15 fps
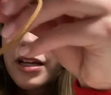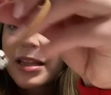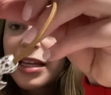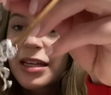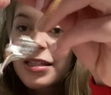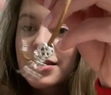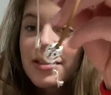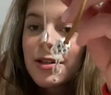
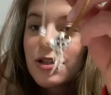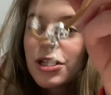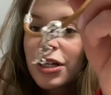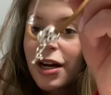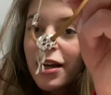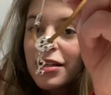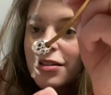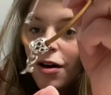this. So she
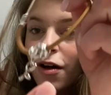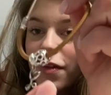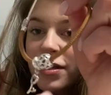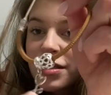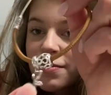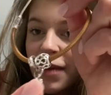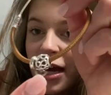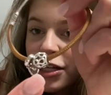got us all this
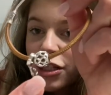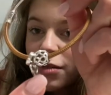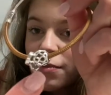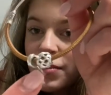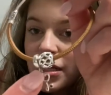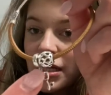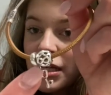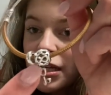matching
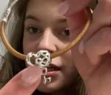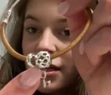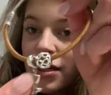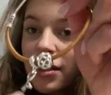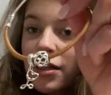bead